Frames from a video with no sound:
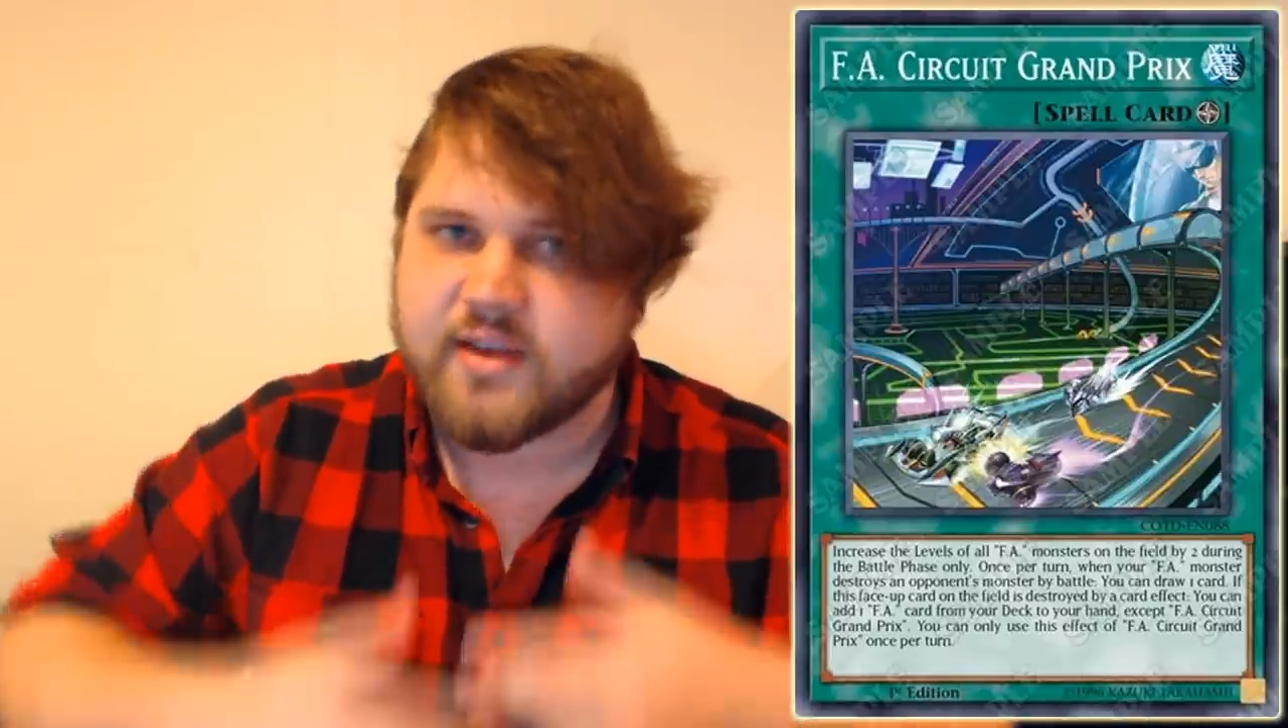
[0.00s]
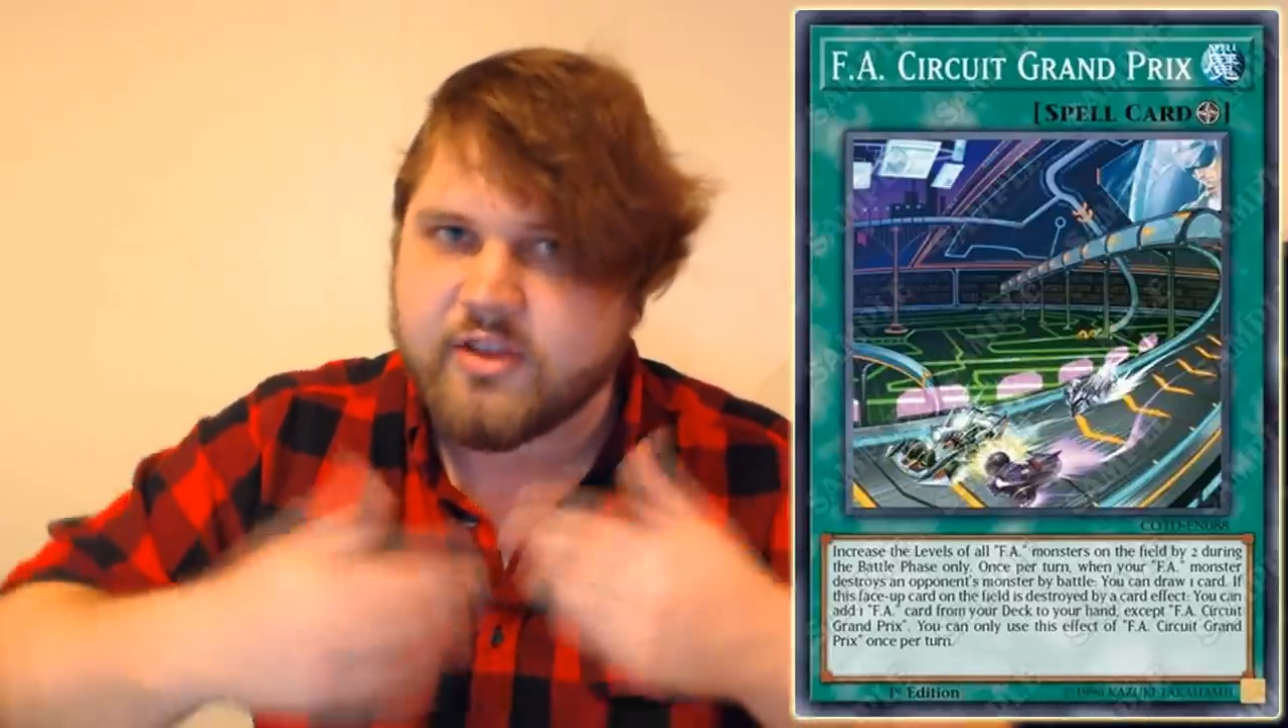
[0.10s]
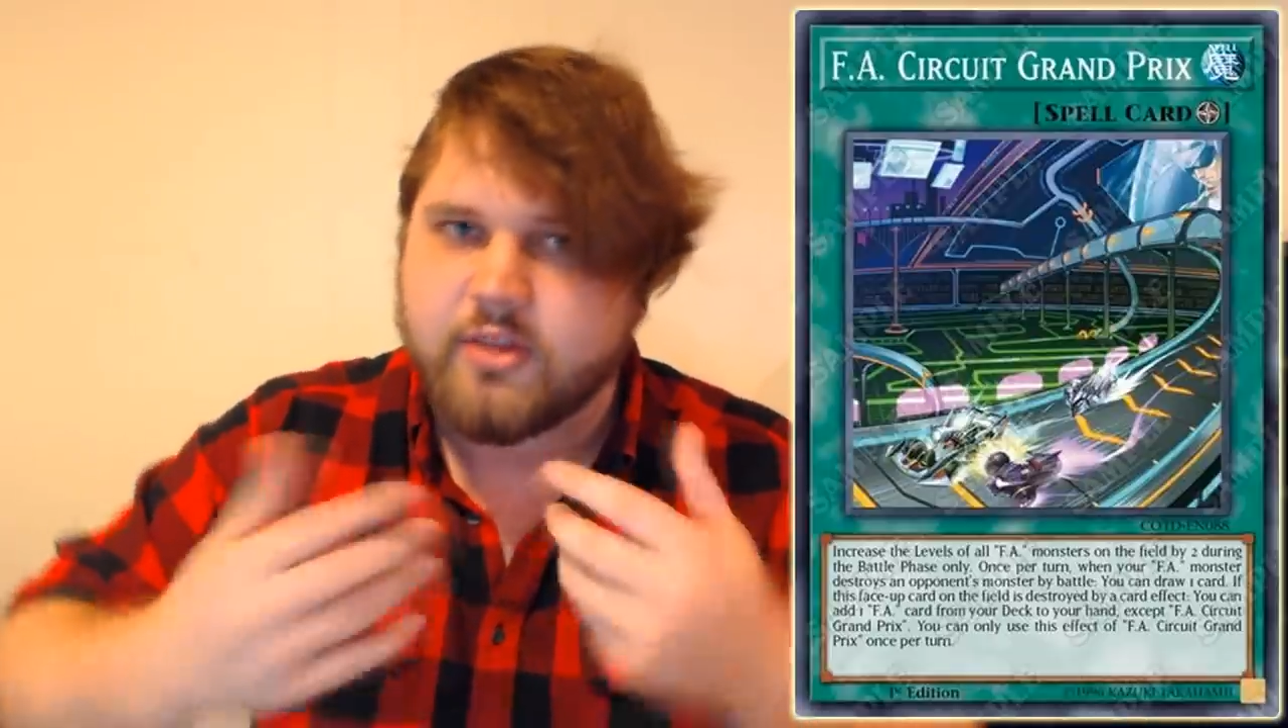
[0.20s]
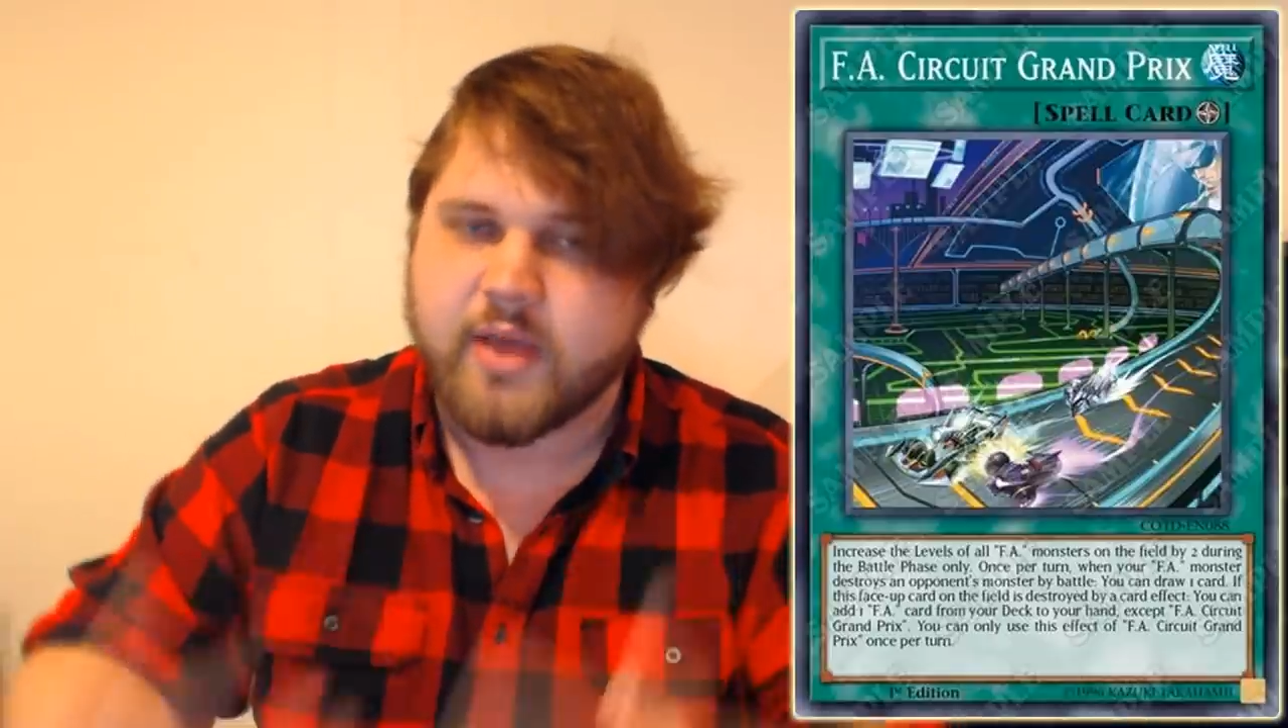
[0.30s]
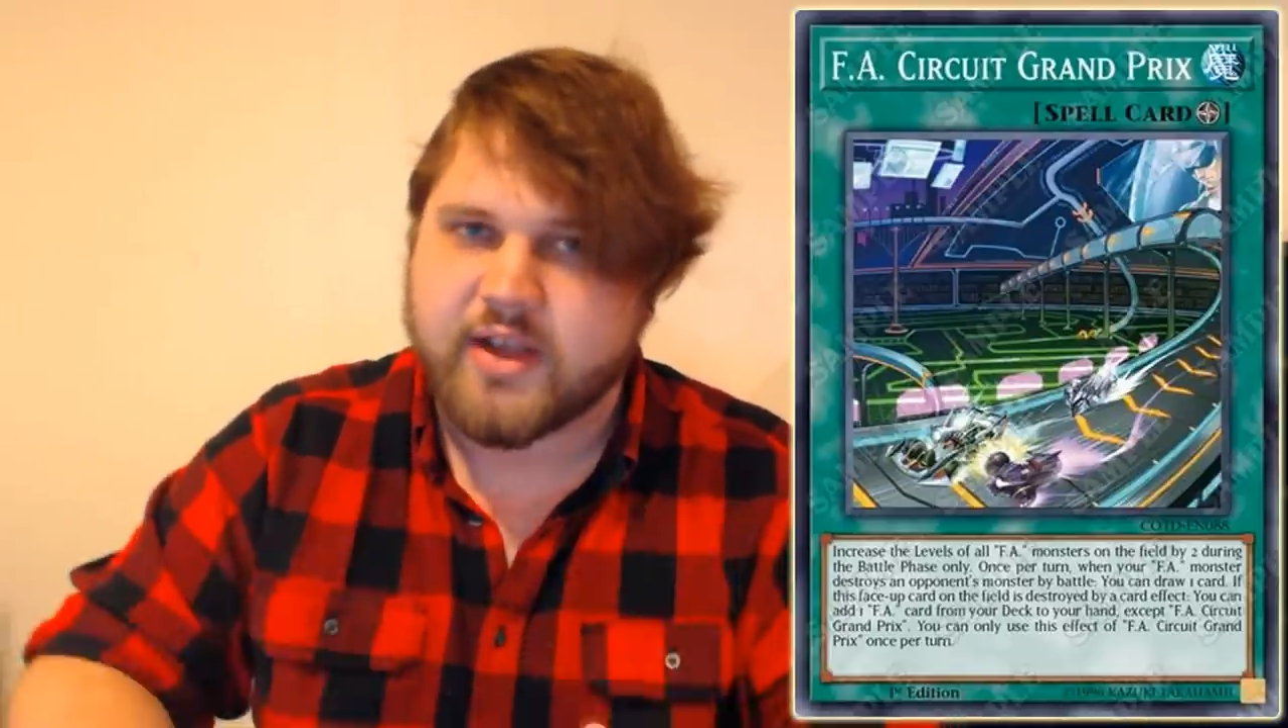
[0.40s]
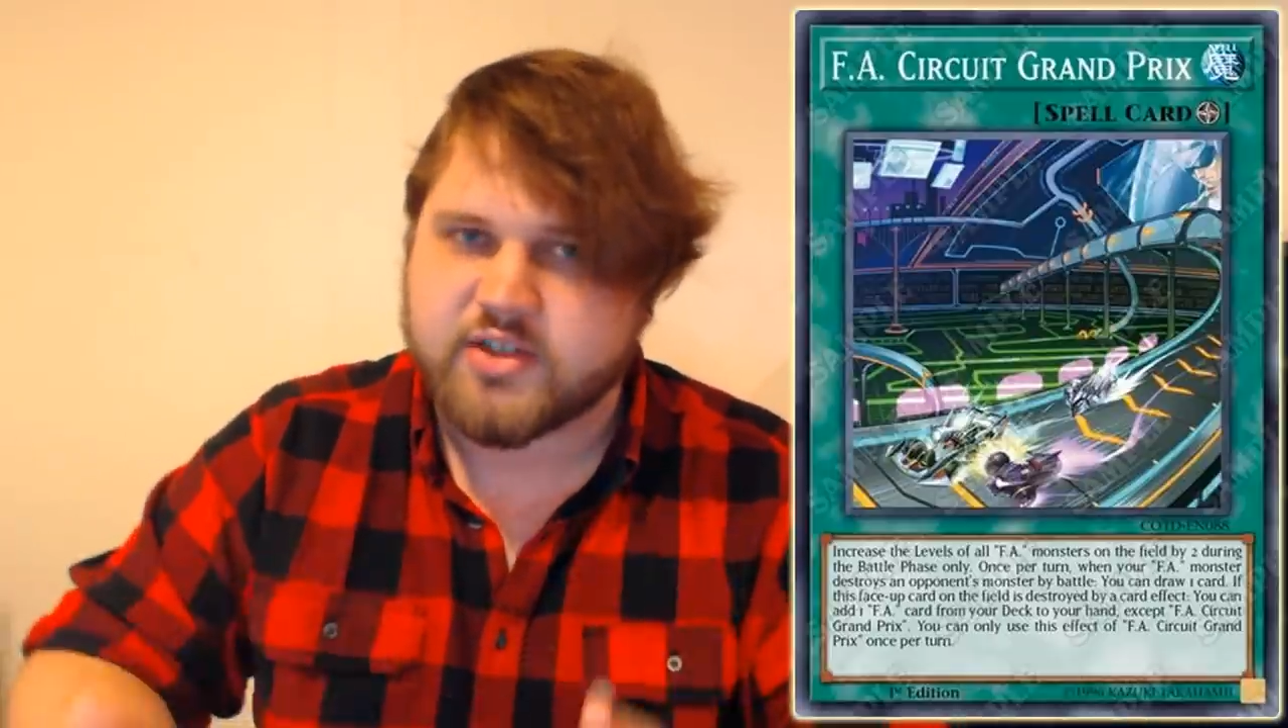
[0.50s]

giving them